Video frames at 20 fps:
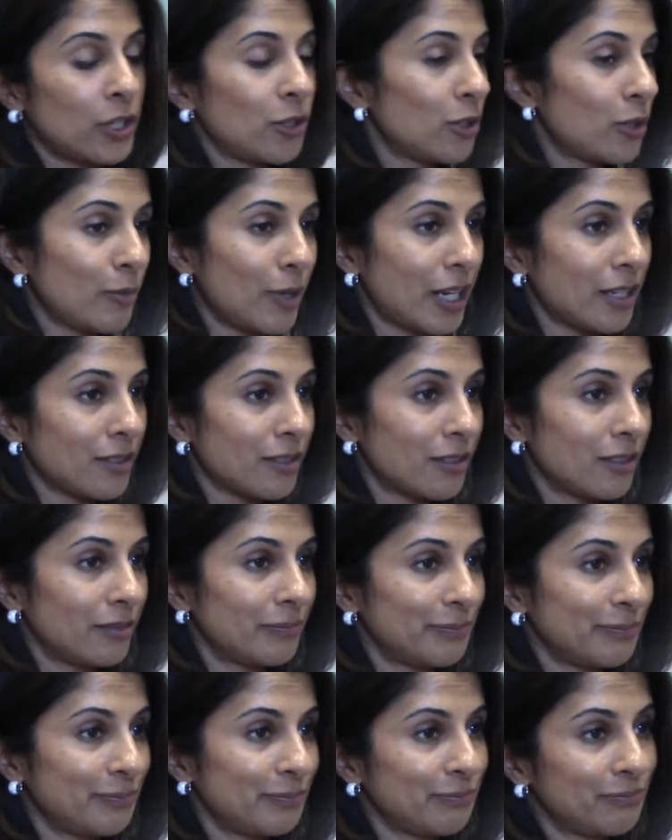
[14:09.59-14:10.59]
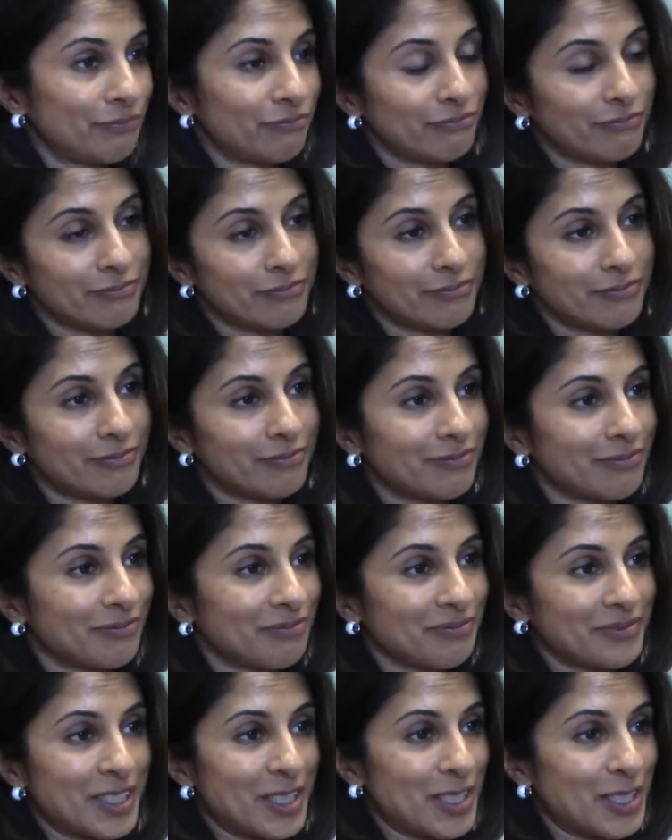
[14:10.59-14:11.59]
and do your best.
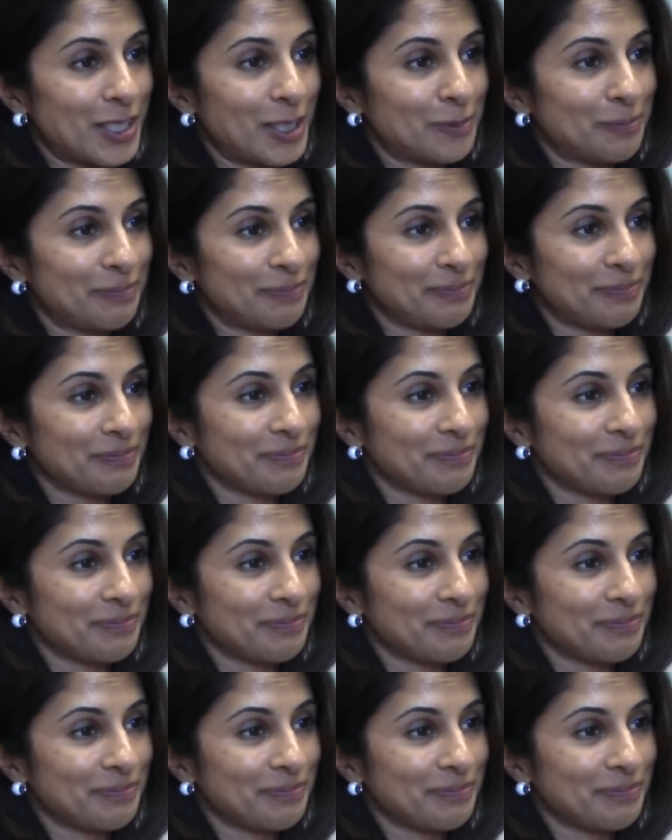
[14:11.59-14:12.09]
That's it.